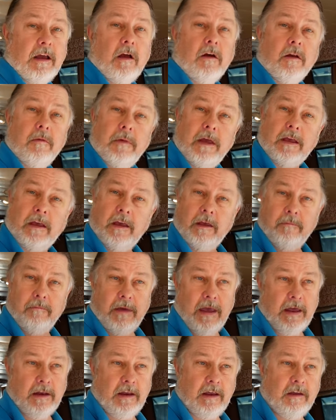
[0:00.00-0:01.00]
I'm going to make a
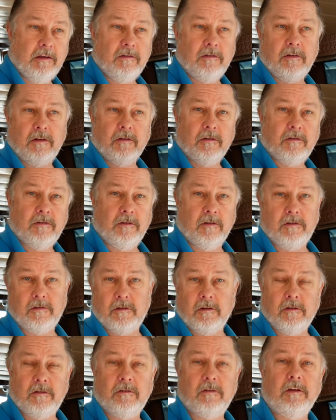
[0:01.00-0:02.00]
mayonnaise
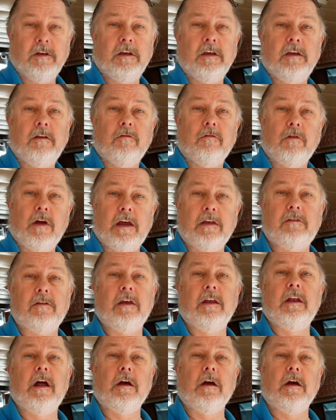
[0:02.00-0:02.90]
consistency resin.